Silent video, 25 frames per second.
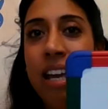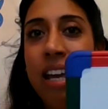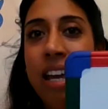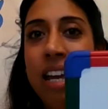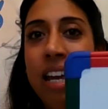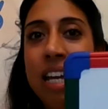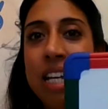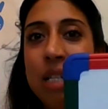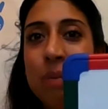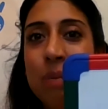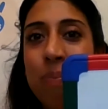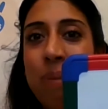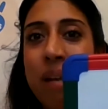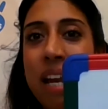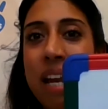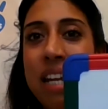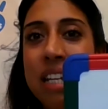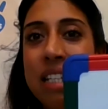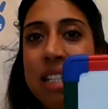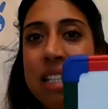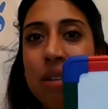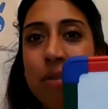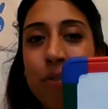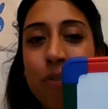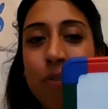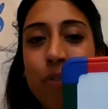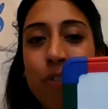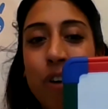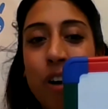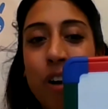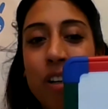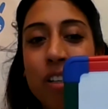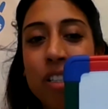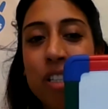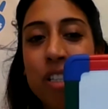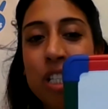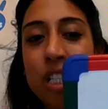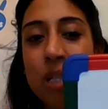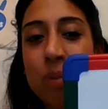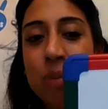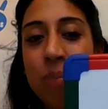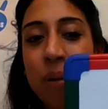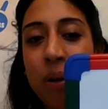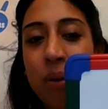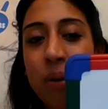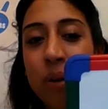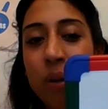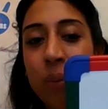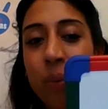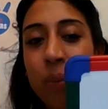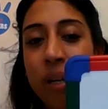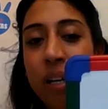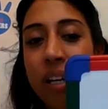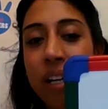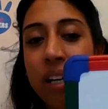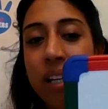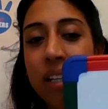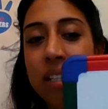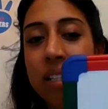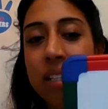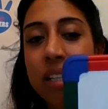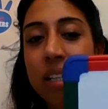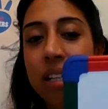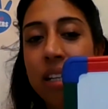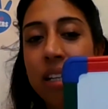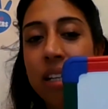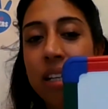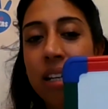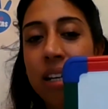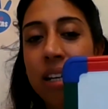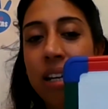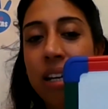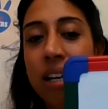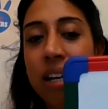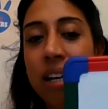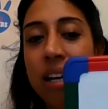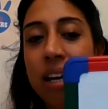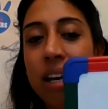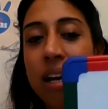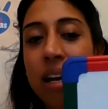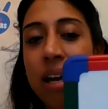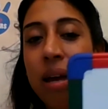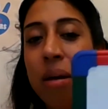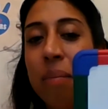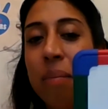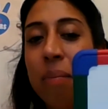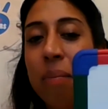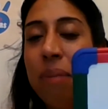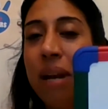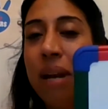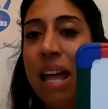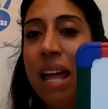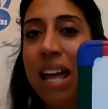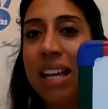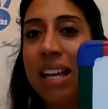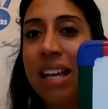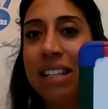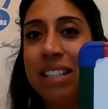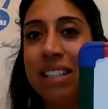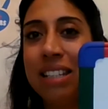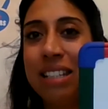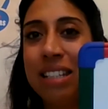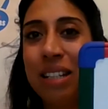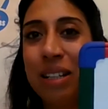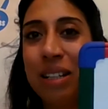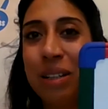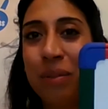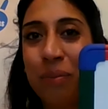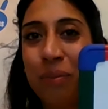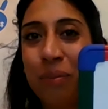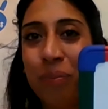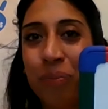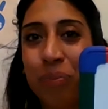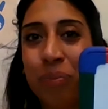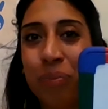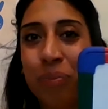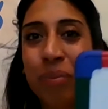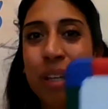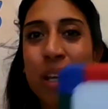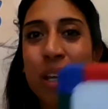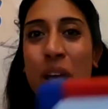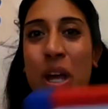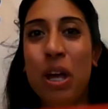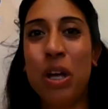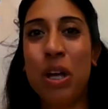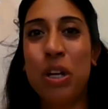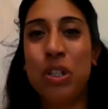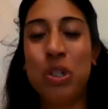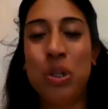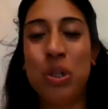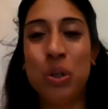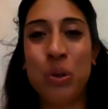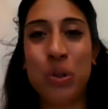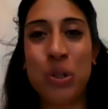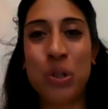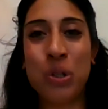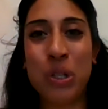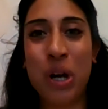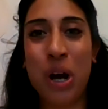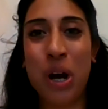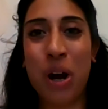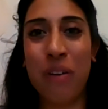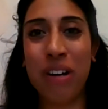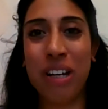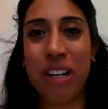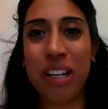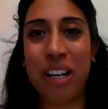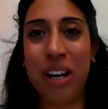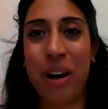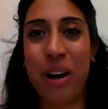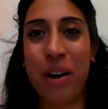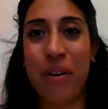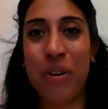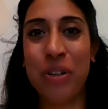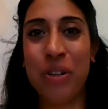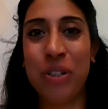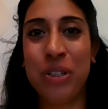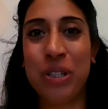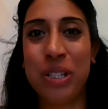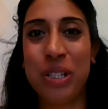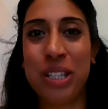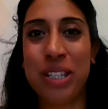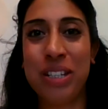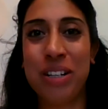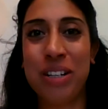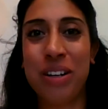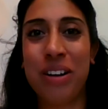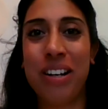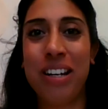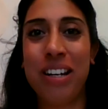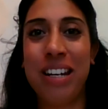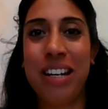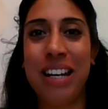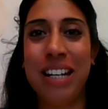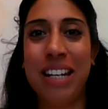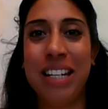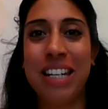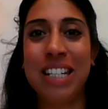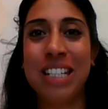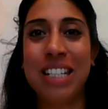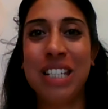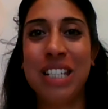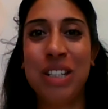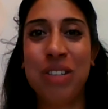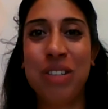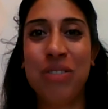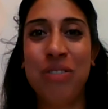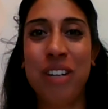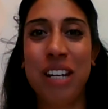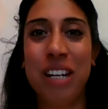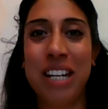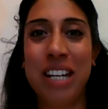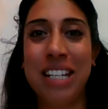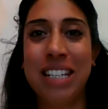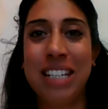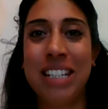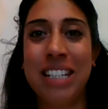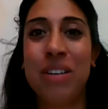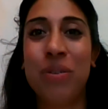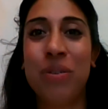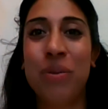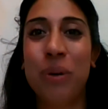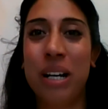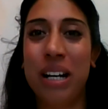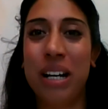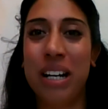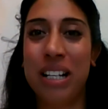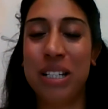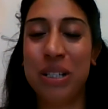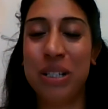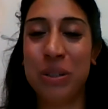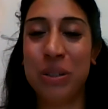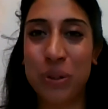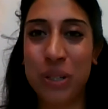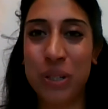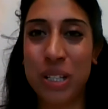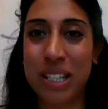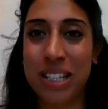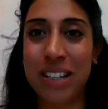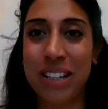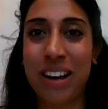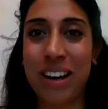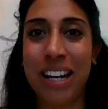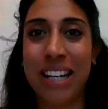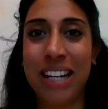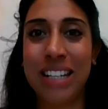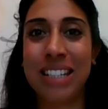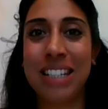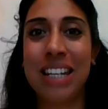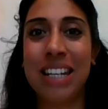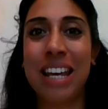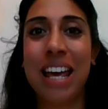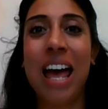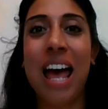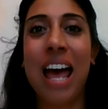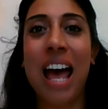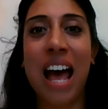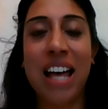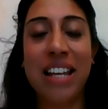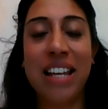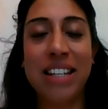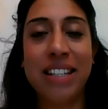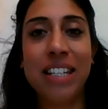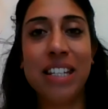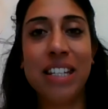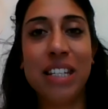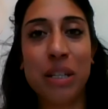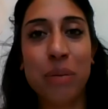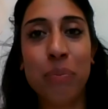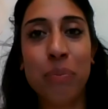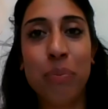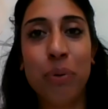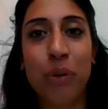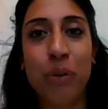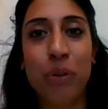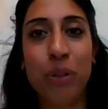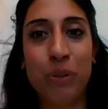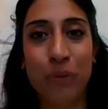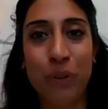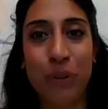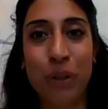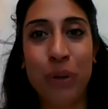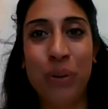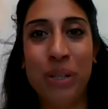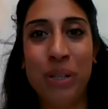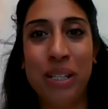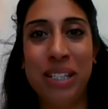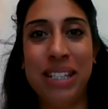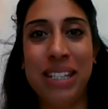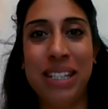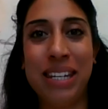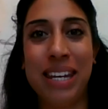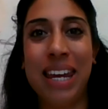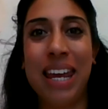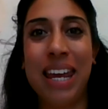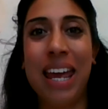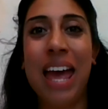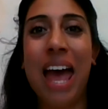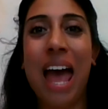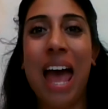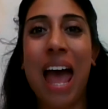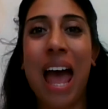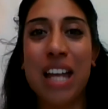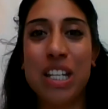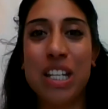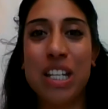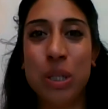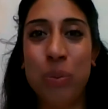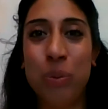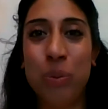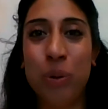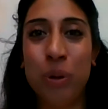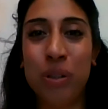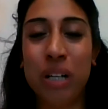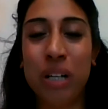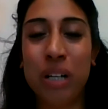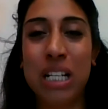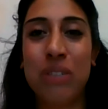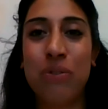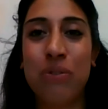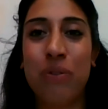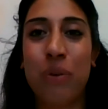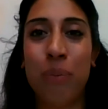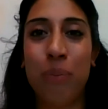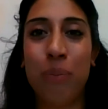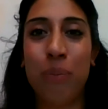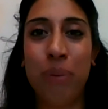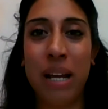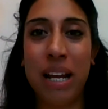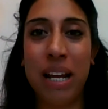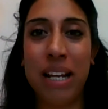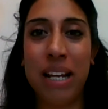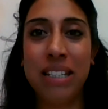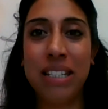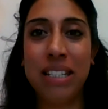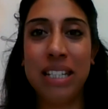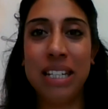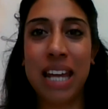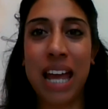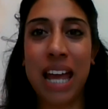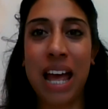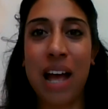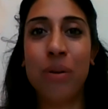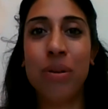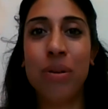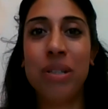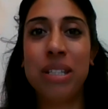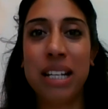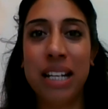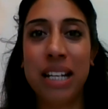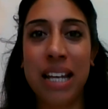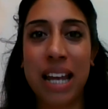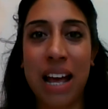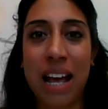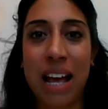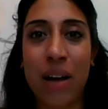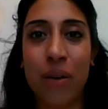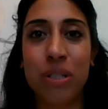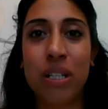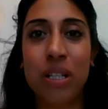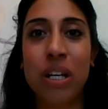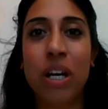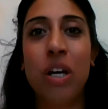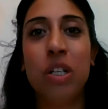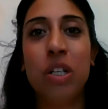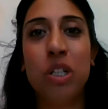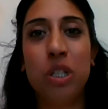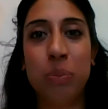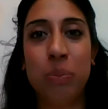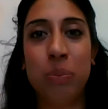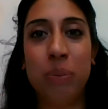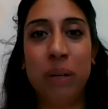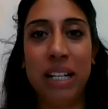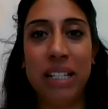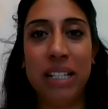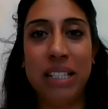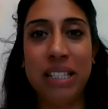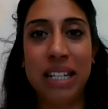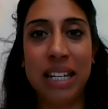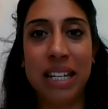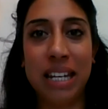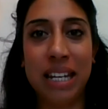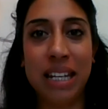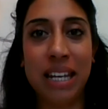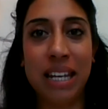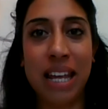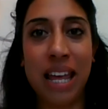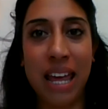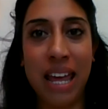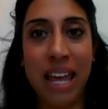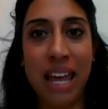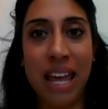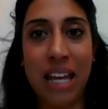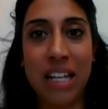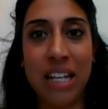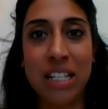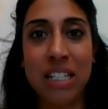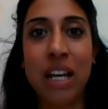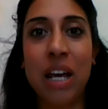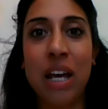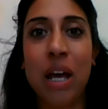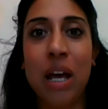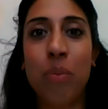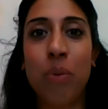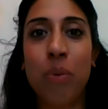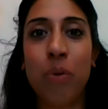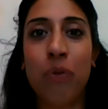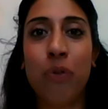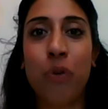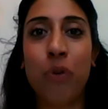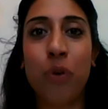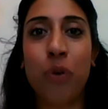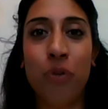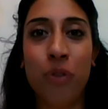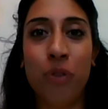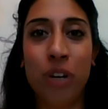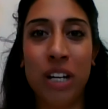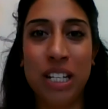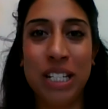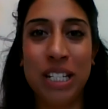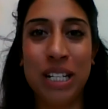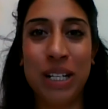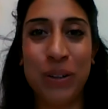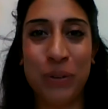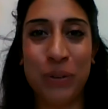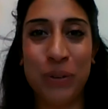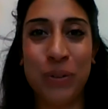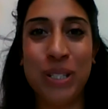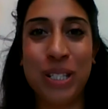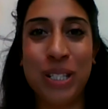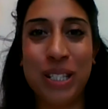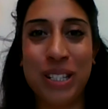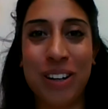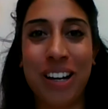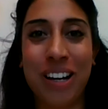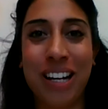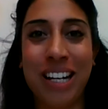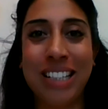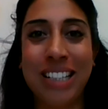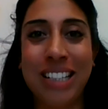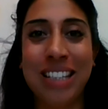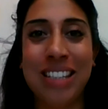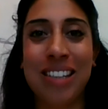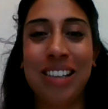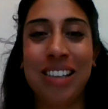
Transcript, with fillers: is placed in front to spell the word bland. Children are encouraged to start learning to read words on sight as this improves fluency and to progress from blending out aloud to blending in their head before reading on sight.